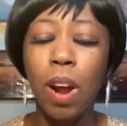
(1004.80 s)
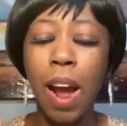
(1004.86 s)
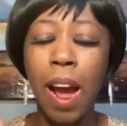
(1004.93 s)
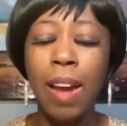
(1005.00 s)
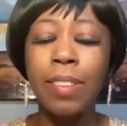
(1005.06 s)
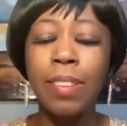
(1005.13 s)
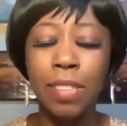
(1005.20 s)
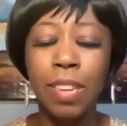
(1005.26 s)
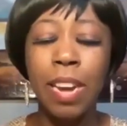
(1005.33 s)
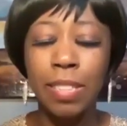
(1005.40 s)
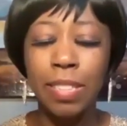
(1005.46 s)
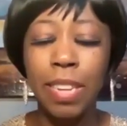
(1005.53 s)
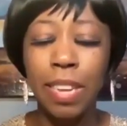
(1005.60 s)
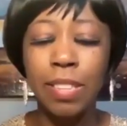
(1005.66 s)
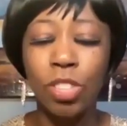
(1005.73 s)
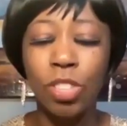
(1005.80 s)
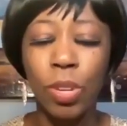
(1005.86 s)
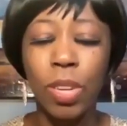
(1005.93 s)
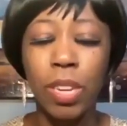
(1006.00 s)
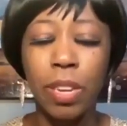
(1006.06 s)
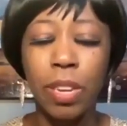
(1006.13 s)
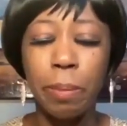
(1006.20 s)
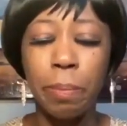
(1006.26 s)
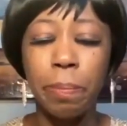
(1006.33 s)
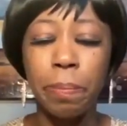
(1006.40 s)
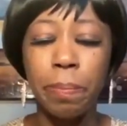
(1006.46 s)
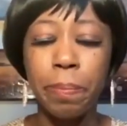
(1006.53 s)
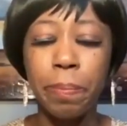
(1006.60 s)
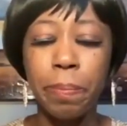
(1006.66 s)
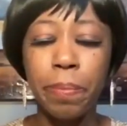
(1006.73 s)
I said to him,
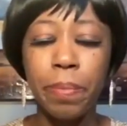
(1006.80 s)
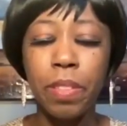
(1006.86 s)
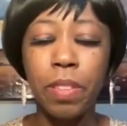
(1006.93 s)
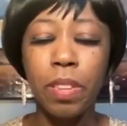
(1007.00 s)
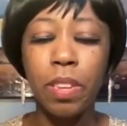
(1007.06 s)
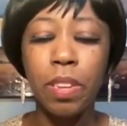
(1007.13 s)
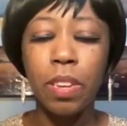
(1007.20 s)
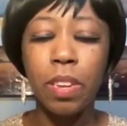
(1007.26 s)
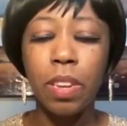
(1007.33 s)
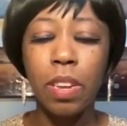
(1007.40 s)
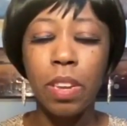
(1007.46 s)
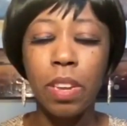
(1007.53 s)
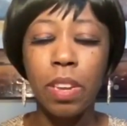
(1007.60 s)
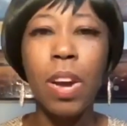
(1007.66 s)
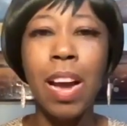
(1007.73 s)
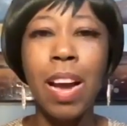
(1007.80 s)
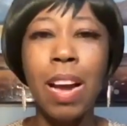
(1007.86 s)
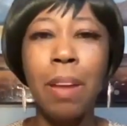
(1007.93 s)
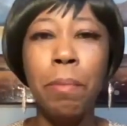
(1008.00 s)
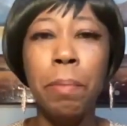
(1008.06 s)
you